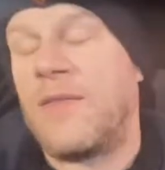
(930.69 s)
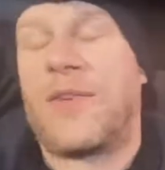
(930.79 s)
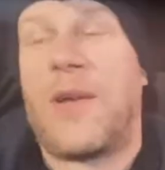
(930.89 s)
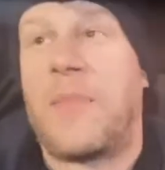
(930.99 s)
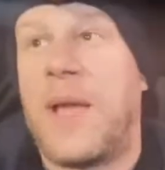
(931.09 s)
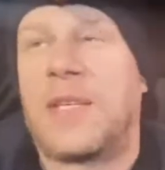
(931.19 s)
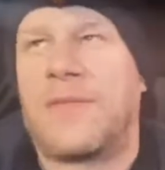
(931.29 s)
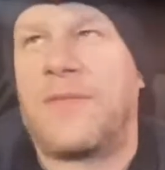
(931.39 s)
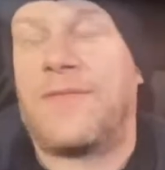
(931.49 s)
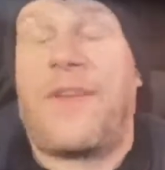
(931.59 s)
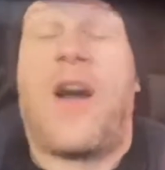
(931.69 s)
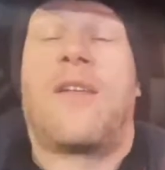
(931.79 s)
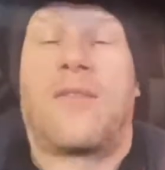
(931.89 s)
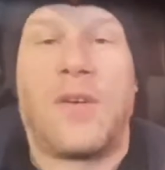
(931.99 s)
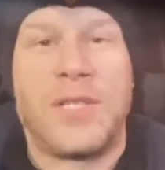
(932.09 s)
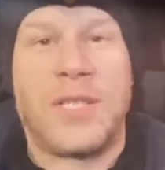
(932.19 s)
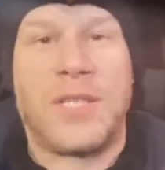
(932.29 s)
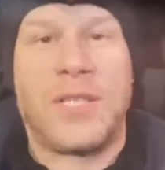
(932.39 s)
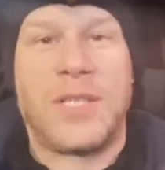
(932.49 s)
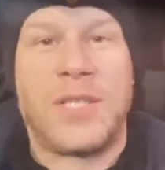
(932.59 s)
sorry, PS5 content.